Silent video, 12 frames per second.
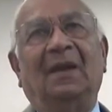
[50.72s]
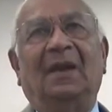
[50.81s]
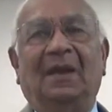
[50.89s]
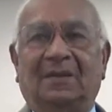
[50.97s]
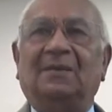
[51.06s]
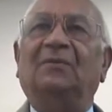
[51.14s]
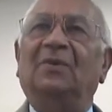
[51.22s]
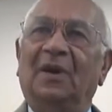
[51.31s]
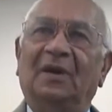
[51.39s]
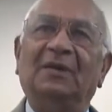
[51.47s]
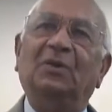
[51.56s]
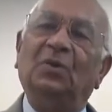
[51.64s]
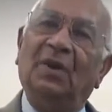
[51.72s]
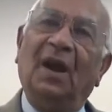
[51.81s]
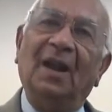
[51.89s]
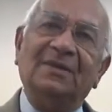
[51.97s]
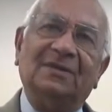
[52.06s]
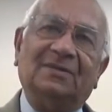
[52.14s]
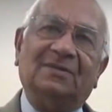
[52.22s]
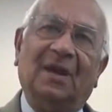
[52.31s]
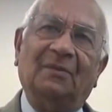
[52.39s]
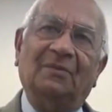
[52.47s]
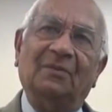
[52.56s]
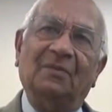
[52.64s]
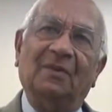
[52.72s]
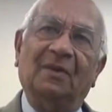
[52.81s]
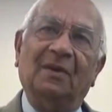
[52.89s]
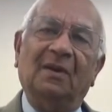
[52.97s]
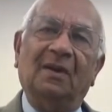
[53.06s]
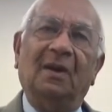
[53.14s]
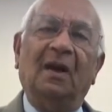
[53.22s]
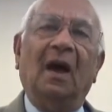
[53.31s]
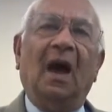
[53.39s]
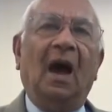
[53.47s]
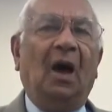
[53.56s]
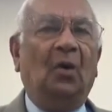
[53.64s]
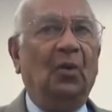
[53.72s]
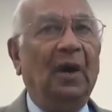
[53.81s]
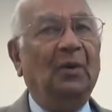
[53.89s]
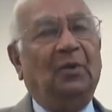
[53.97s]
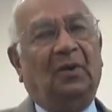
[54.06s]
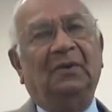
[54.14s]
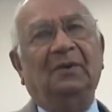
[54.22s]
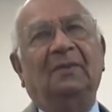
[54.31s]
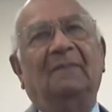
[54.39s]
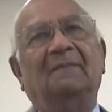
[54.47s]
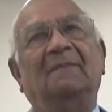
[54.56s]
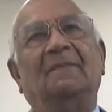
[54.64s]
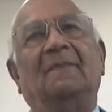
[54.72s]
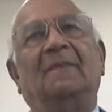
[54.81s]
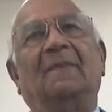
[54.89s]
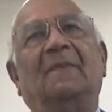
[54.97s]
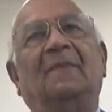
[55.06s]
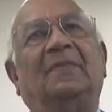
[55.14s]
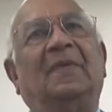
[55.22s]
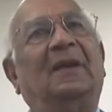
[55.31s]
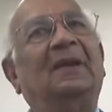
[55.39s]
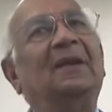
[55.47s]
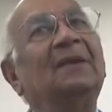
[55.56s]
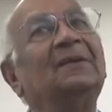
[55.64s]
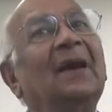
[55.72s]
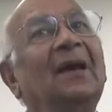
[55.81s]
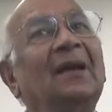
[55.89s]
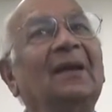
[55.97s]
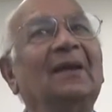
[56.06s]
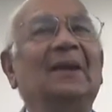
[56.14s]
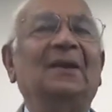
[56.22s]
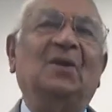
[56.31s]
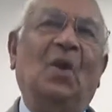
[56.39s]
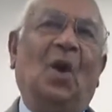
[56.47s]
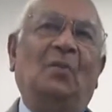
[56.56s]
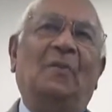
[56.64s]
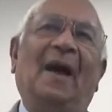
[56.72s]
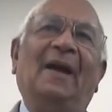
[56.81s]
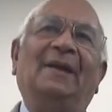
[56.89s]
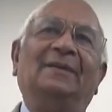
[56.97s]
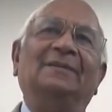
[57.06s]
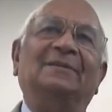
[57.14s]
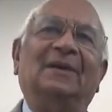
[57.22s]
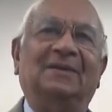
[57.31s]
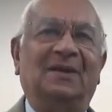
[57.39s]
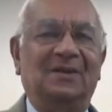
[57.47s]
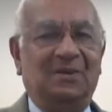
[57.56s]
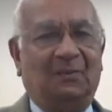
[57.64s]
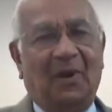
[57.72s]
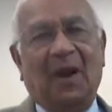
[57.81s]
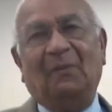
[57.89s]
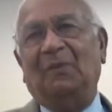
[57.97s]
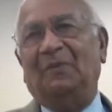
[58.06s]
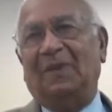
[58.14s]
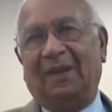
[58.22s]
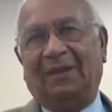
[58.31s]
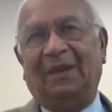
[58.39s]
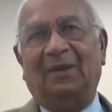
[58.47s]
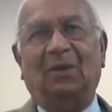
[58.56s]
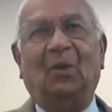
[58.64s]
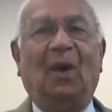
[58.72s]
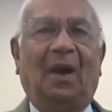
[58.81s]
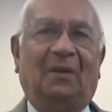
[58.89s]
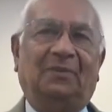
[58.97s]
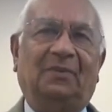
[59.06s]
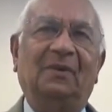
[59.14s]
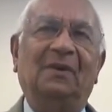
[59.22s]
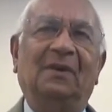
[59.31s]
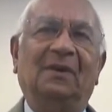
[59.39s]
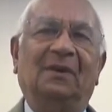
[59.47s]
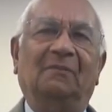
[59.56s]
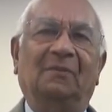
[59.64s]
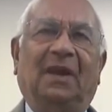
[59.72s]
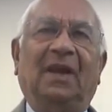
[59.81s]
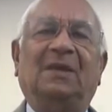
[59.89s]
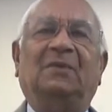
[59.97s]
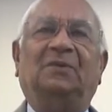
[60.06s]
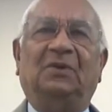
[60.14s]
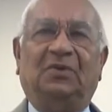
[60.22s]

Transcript: It's a very good relationship. However, there is a little drawback and there is a problem that can go up because of the